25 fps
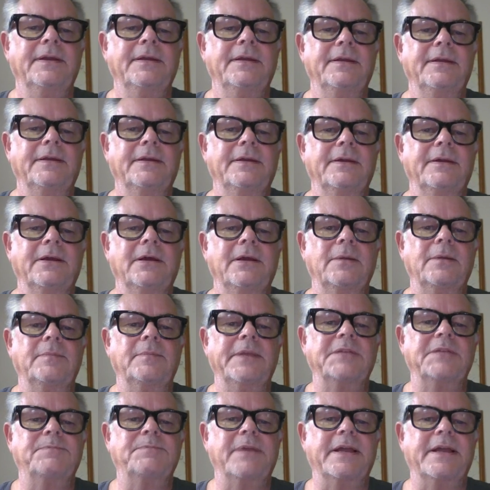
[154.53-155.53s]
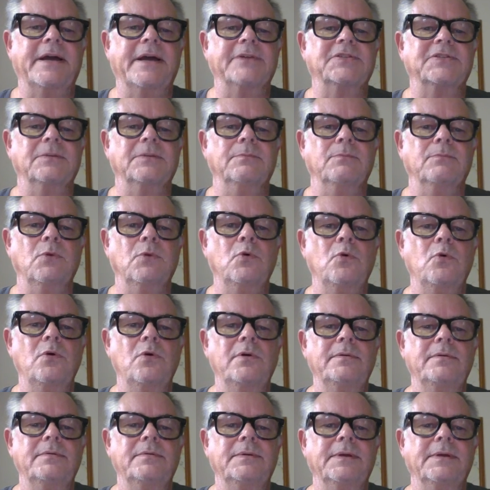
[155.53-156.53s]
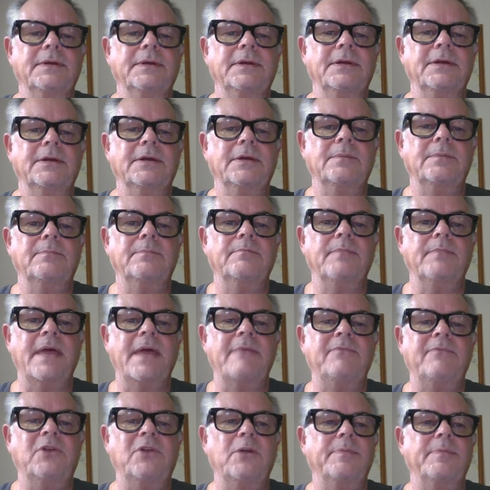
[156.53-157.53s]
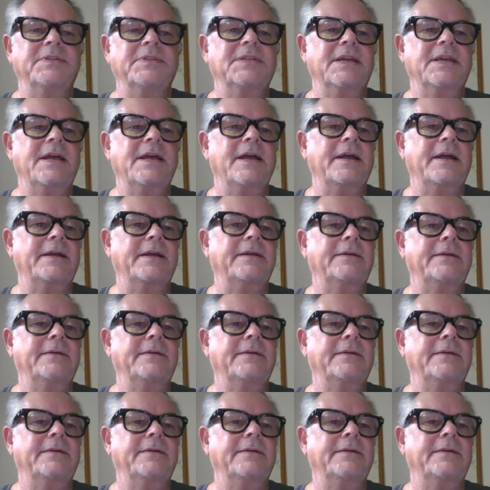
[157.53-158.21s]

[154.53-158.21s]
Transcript: Let's pick out some more. Envelope attack,